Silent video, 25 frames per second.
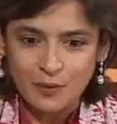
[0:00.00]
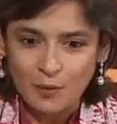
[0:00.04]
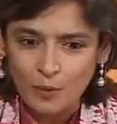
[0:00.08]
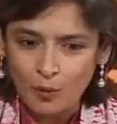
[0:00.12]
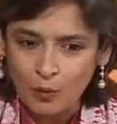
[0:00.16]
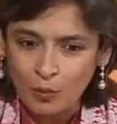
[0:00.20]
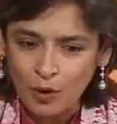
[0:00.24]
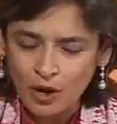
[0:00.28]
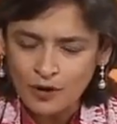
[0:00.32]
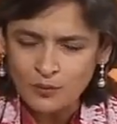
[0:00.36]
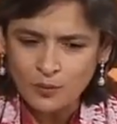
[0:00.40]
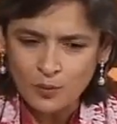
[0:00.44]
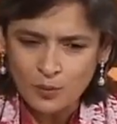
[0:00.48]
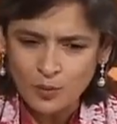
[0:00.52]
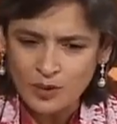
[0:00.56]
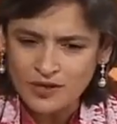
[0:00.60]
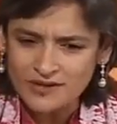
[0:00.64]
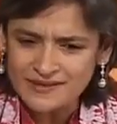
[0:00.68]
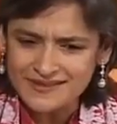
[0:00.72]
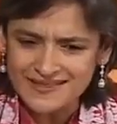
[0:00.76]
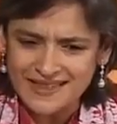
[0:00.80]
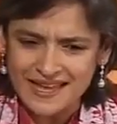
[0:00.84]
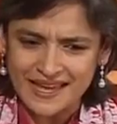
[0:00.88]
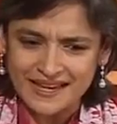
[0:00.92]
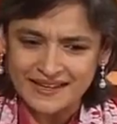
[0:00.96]
What
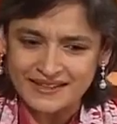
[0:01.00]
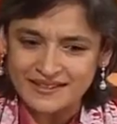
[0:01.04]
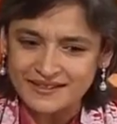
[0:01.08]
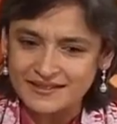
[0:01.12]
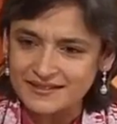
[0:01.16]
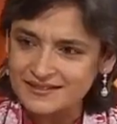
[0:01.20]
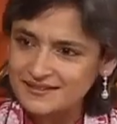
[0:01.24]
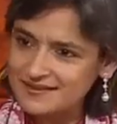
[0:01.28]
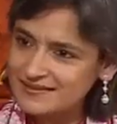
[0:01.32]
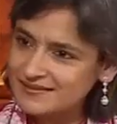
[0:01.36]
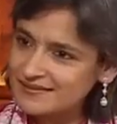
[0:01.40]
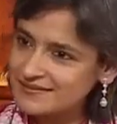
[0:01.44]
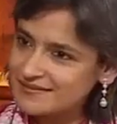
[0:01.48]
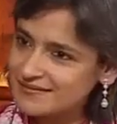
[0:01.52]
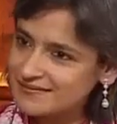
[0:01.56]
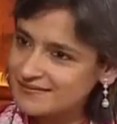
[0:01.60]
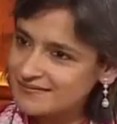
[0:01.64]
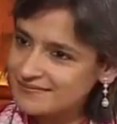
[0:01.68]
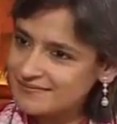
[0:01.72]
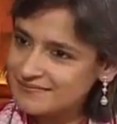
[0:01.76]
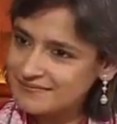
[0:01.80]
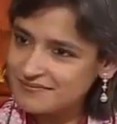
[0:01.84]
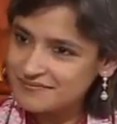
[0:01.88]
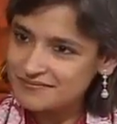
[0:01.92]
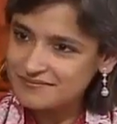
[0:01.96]
was that
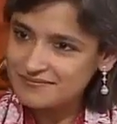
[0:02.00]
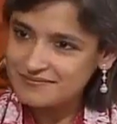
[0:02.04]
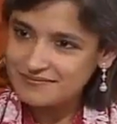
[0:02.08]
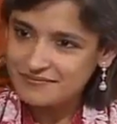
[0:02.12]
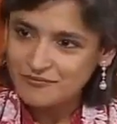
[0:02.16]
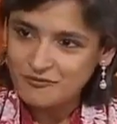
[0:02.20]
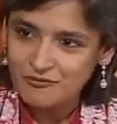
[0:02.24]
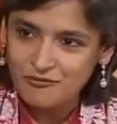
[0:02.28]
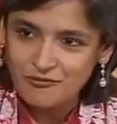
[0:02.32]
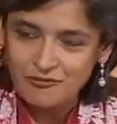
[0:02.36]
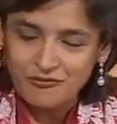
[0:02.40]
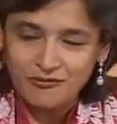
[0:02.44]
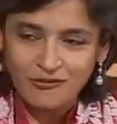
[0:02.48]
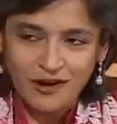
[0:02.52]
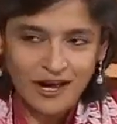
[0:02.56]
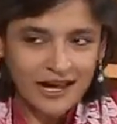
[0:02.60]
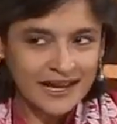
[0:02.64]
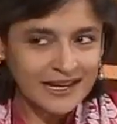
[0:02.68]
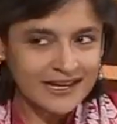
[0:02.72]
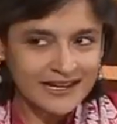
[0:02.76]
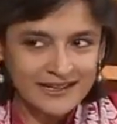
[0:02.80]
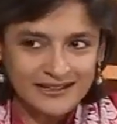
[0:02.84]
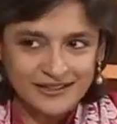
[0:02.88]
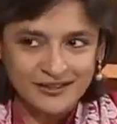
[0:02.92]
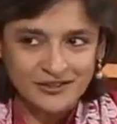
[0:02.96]

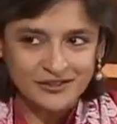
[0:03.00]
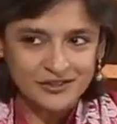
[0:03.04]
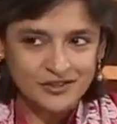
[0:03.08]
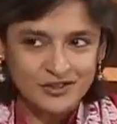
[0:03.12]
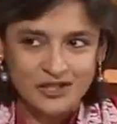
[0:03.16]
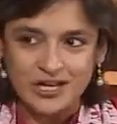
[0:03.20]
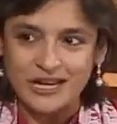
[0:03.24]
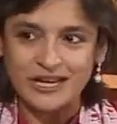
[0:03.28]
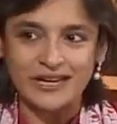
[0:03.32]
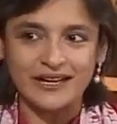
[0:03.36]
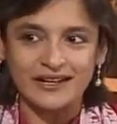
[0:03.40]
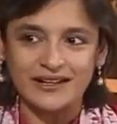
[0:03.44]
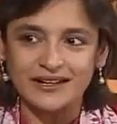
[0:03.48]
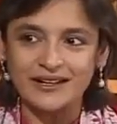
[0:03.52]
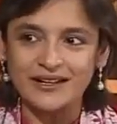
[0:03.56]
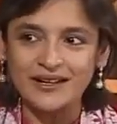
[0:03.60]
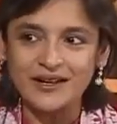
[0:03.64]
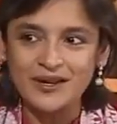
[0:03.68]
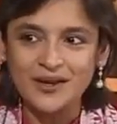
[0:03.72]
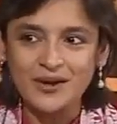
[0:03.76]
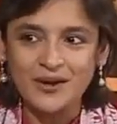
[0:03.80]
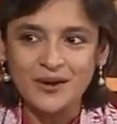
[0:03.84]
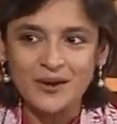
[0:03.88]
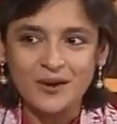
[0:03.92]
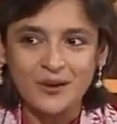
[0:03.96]
final trigger
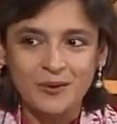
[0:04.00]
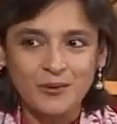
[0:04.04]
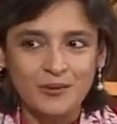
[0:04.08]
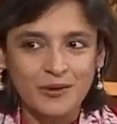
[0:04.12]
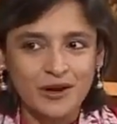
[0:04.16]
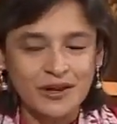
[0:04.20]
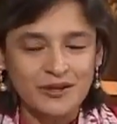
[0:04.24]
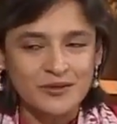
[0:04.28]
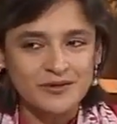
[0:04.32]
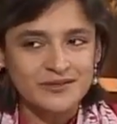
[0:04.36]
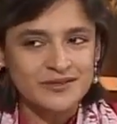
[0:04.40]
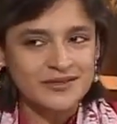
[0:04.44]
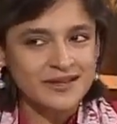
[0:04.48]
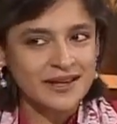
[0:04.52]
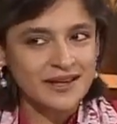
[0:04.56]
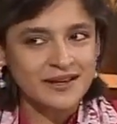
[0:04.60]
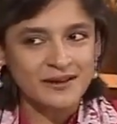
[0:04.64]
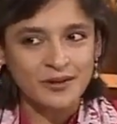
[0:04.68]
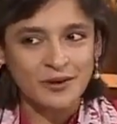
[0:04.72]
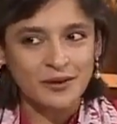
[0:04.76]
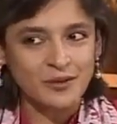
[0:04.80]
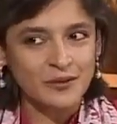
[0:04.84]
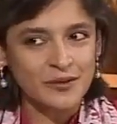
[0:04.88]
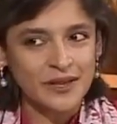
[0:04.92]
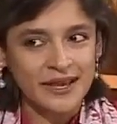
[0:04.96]
where you
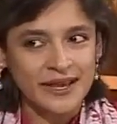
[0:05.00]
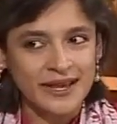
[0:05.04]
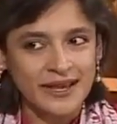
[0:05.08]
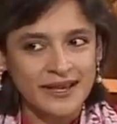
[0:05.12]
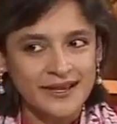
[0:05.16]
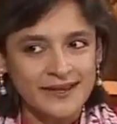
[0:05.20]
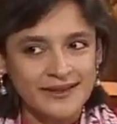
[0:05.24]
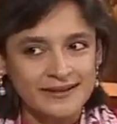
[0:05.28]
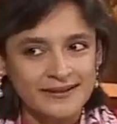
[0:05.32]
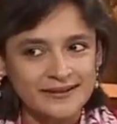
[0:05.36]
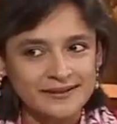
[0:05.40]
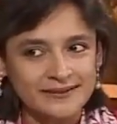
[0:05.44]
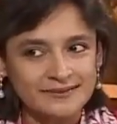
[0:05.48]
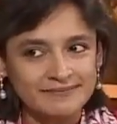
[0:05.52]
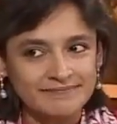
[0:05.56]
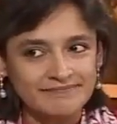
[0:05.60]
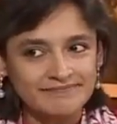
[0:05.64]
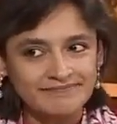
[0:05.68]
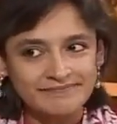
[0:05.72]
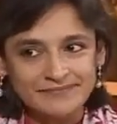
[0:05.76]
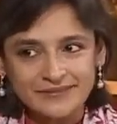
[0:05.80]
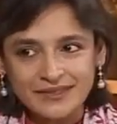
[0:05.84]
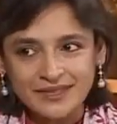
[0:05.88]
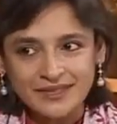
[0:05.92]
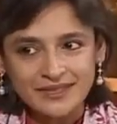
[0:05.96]
said, okay,
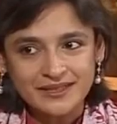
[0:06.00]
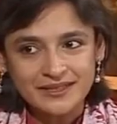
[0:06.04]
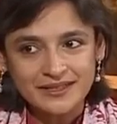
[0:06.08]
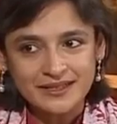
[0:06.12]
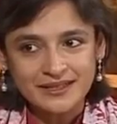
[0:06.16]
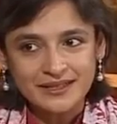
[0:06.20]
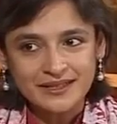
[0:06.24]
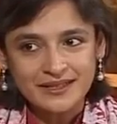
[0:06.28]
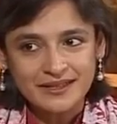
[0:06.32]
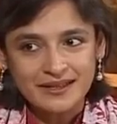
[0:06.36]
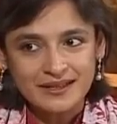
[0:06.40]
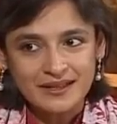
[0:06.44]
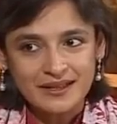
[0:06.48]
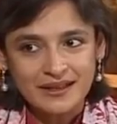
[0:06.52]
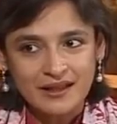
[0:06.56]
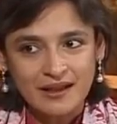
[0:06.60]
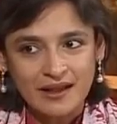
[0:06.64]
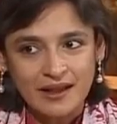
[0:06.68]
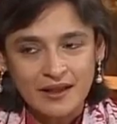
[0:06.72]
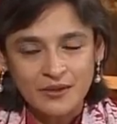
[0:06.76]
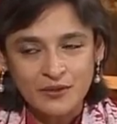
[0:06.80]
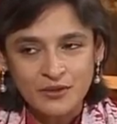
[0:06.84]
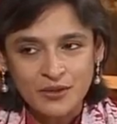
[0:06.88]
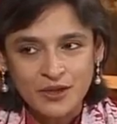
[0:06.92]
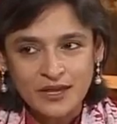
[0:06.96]
I